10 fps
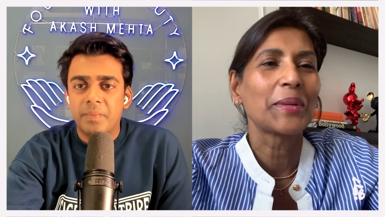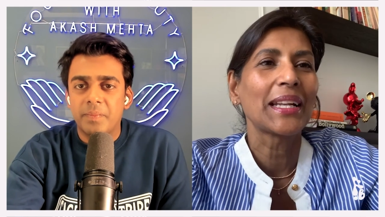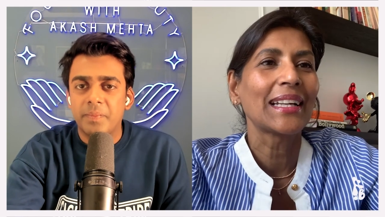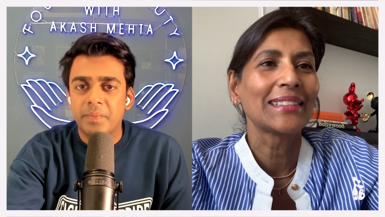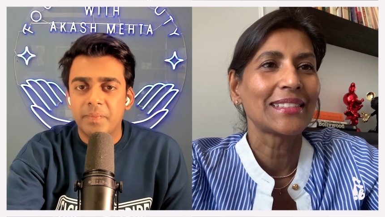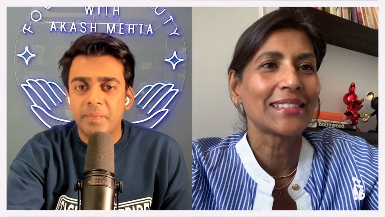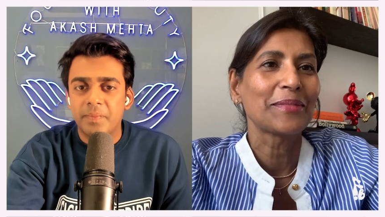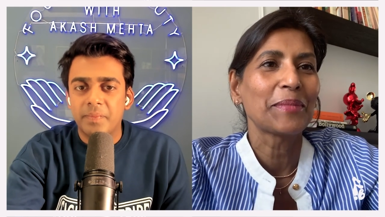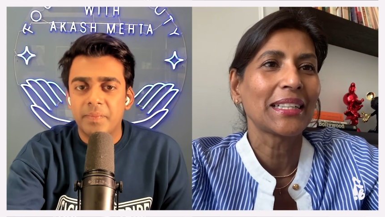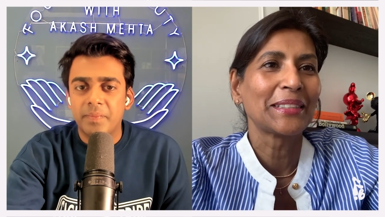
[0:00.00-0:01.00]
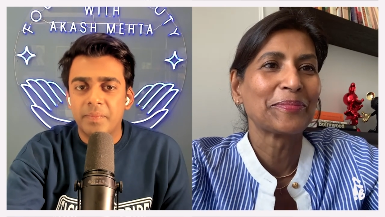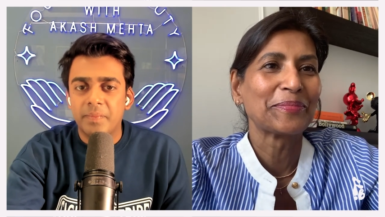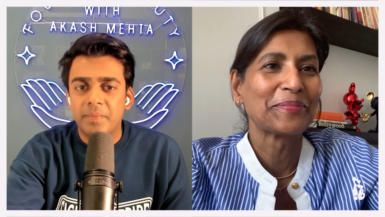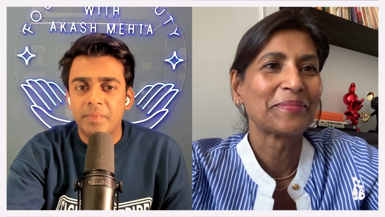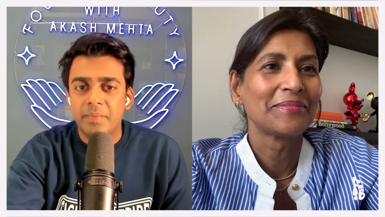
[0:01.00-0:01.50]
Speaker 1: been handed to me,
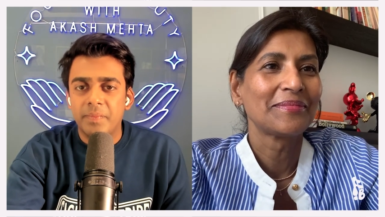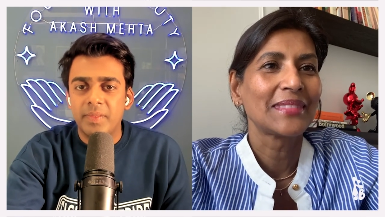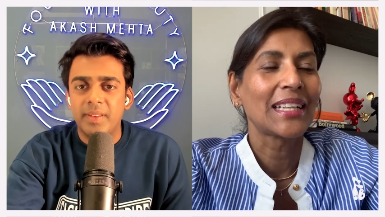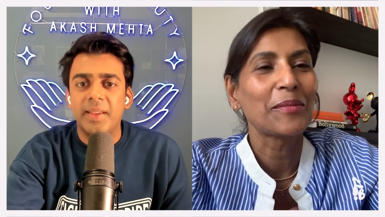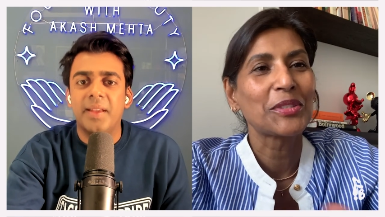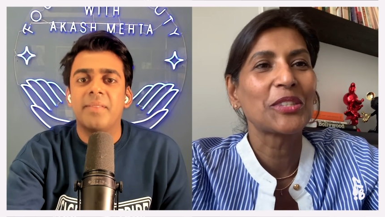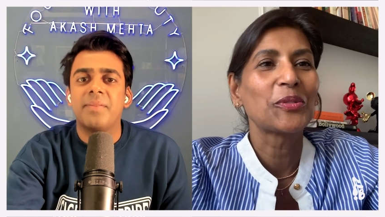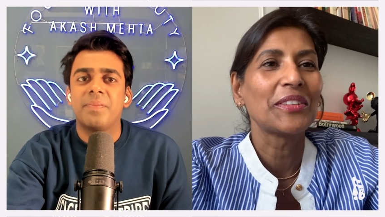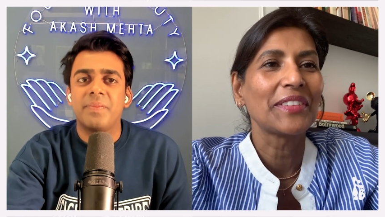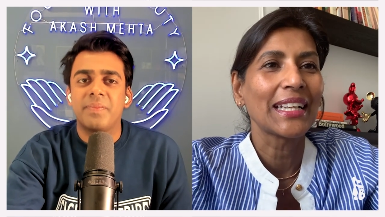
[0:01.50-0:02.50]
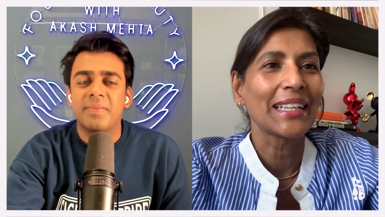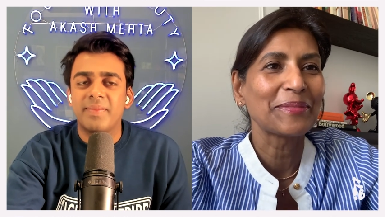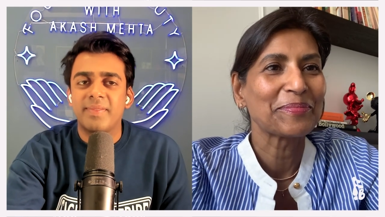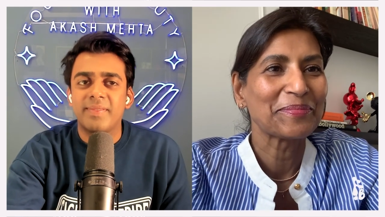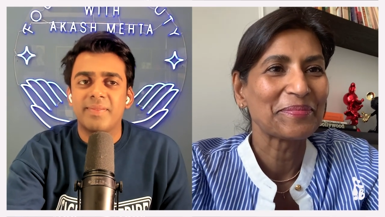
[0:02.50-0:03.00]
and I'm still living
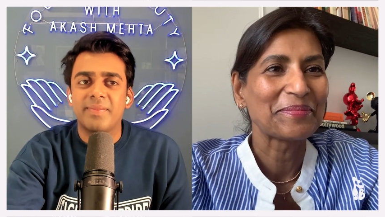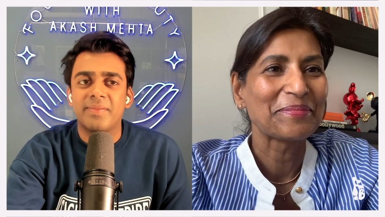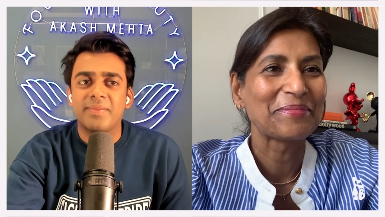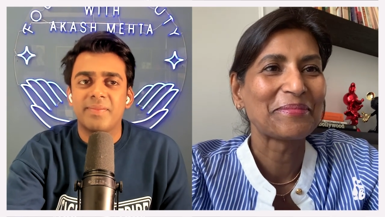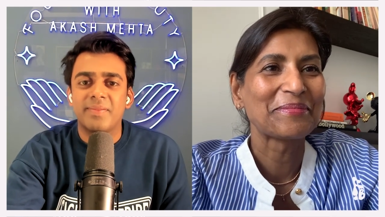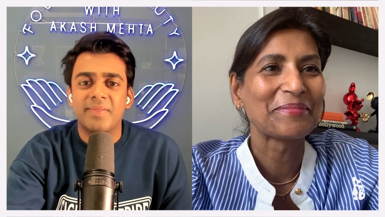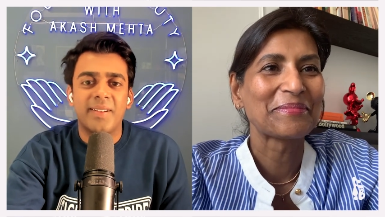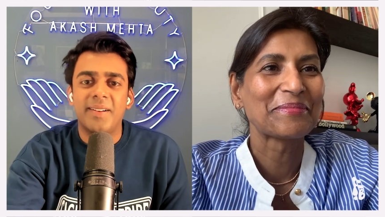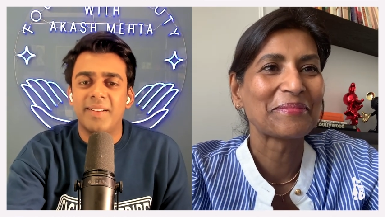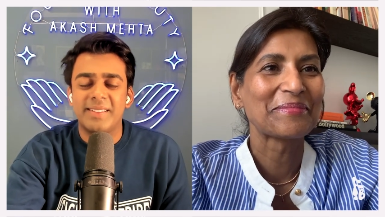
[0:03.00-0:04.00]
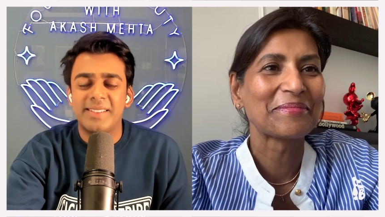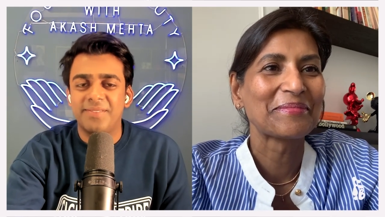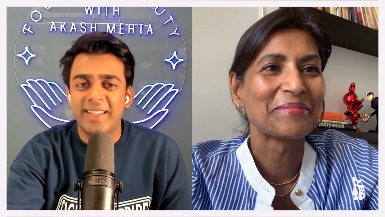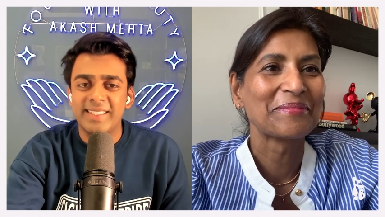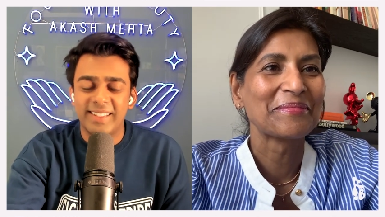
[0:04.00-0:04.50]
it.
Speaker 2: Oh, it's
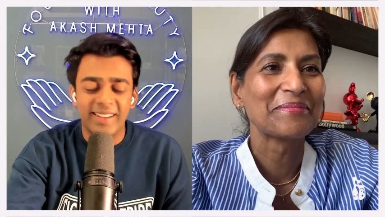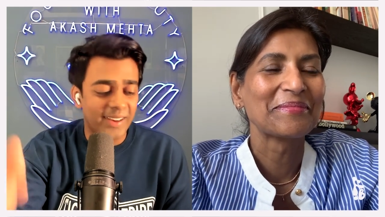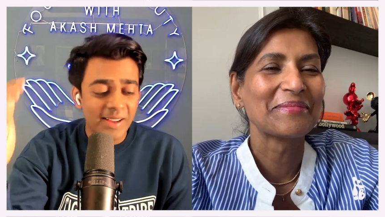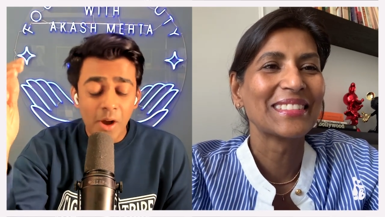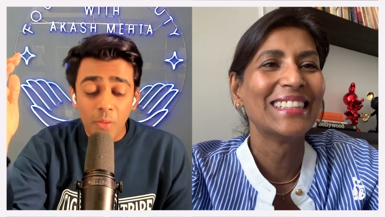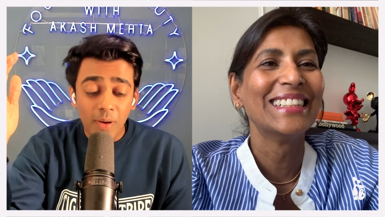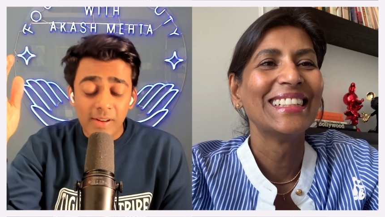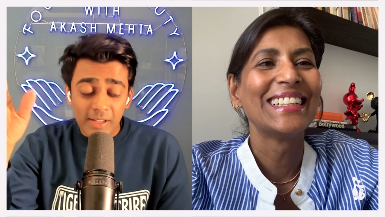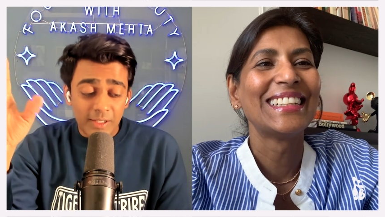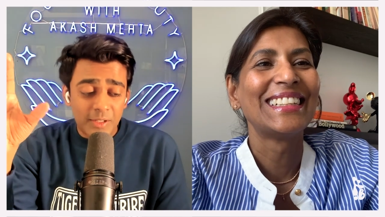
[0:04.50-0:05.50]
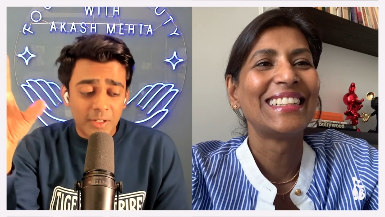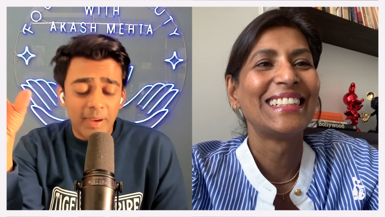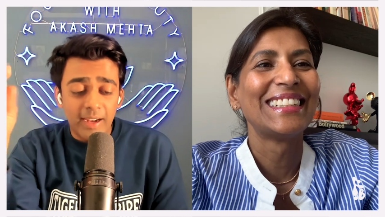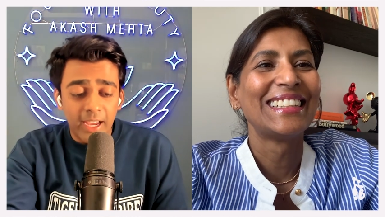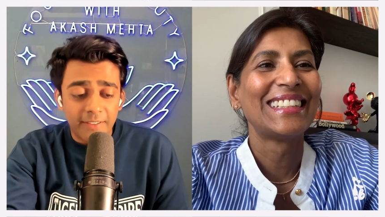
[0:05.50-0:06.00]
amazing. Well, you talk
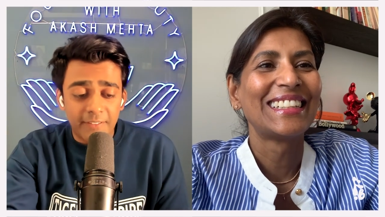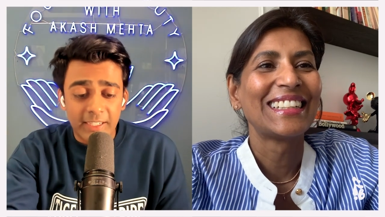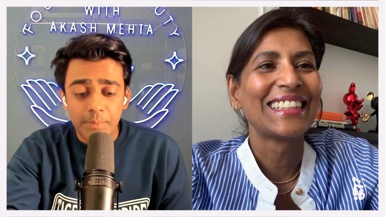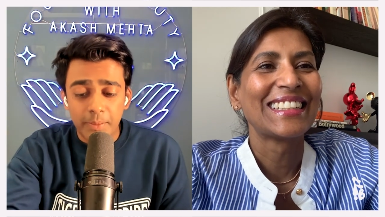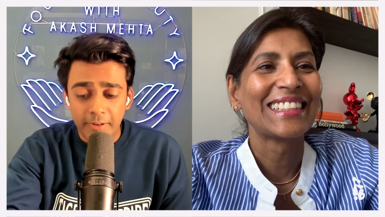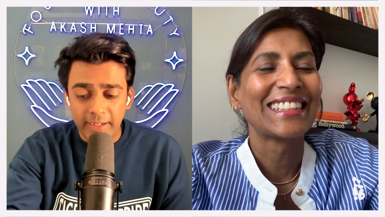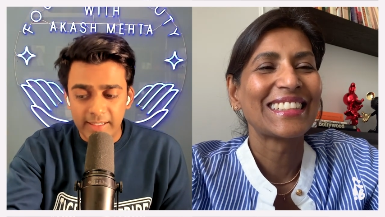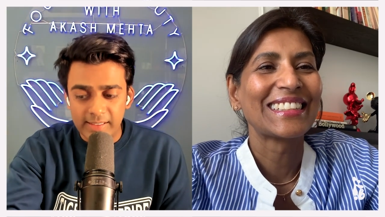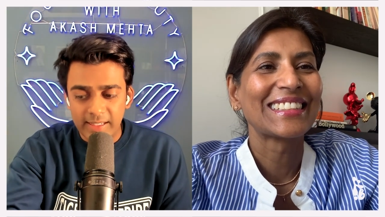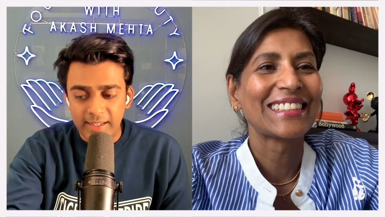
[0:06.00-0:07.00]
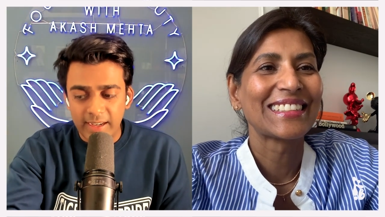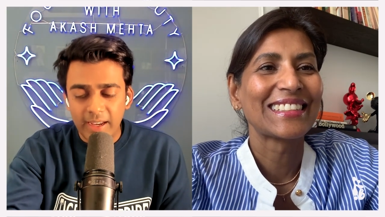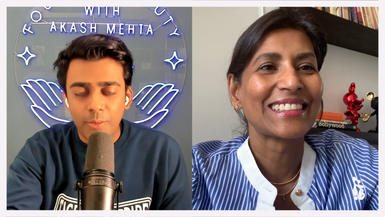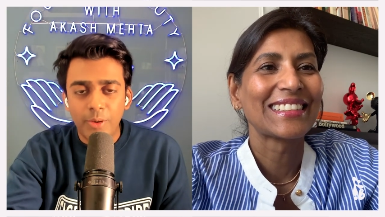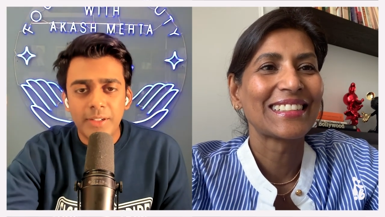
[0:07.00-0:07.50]
about life experience.
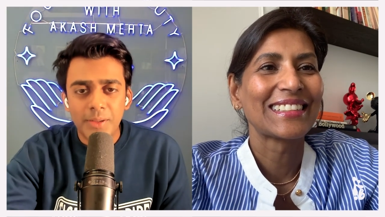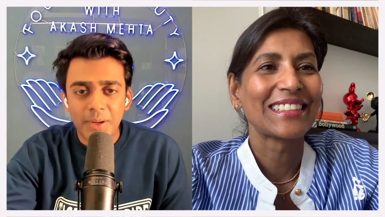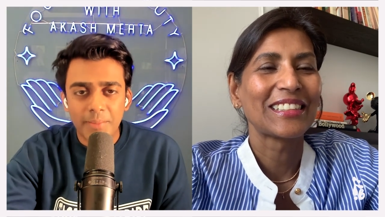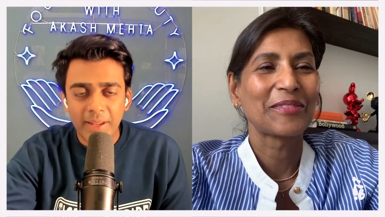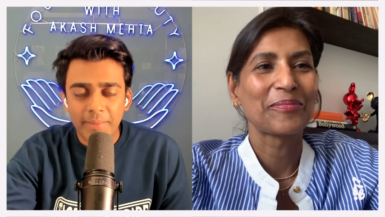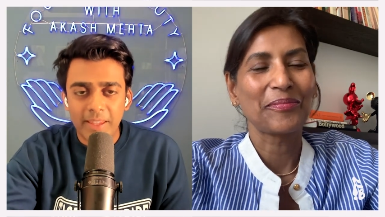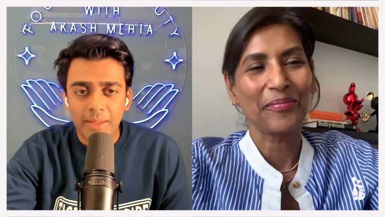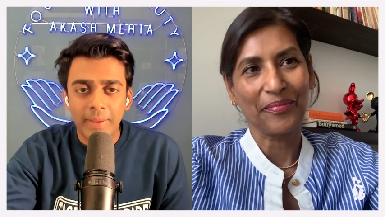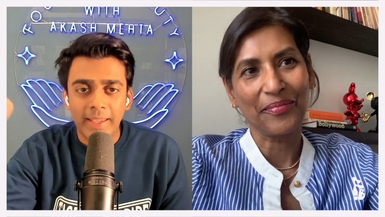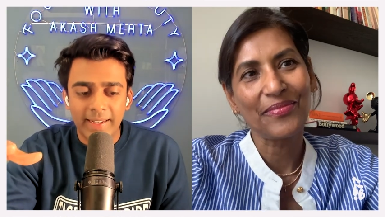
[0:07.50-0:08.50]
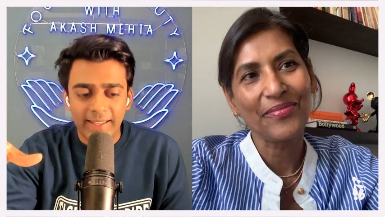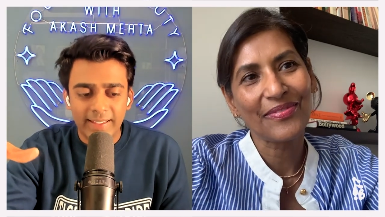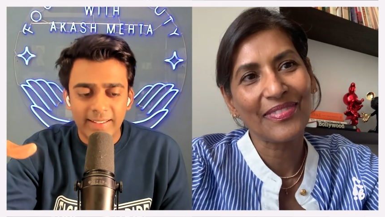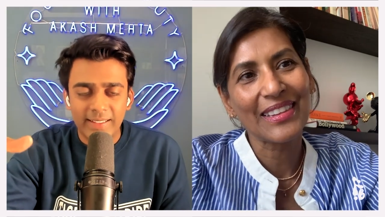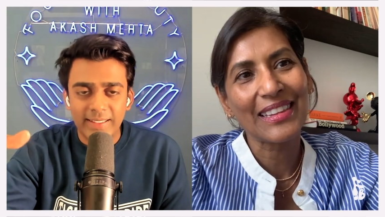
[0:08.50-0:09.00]
I want to talk a bit about the
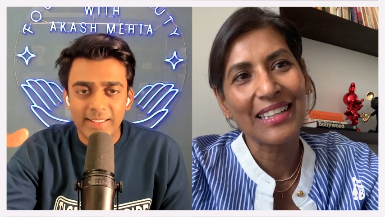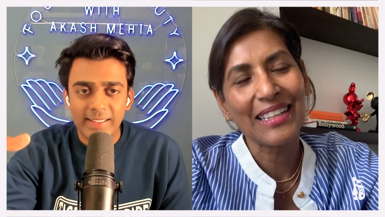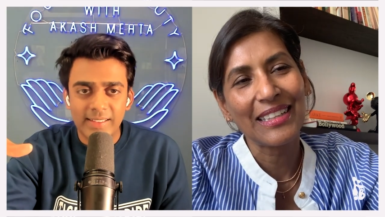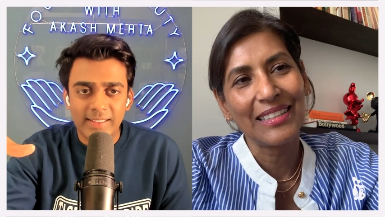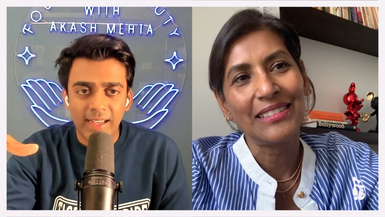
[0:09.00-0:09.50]
beginning, because